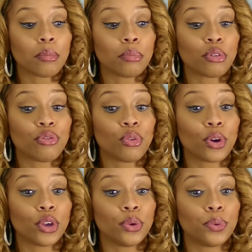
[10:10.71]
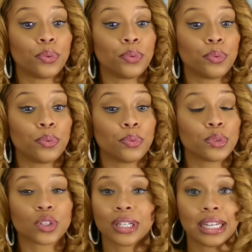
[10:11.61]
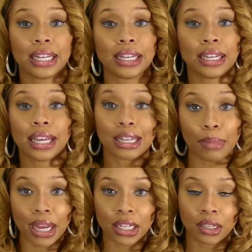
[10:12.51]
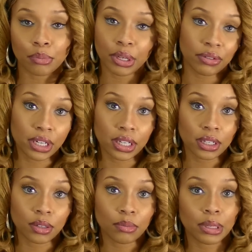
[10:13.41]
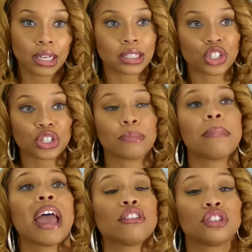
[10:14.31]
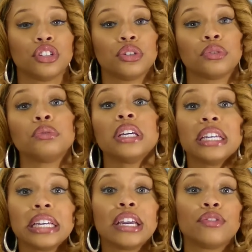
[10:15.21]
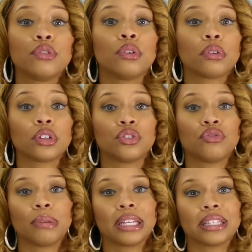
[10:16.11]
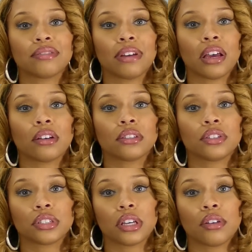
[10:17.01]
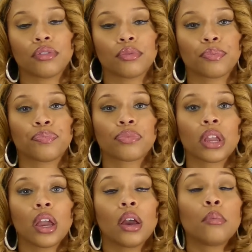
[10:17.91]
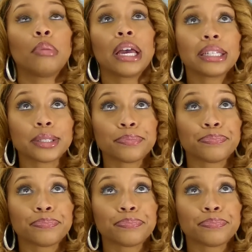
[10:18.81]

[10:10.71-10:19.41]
before you start dating anybody, period. Because it shouldn't matter to you if you know that you've made this vow to yourself. But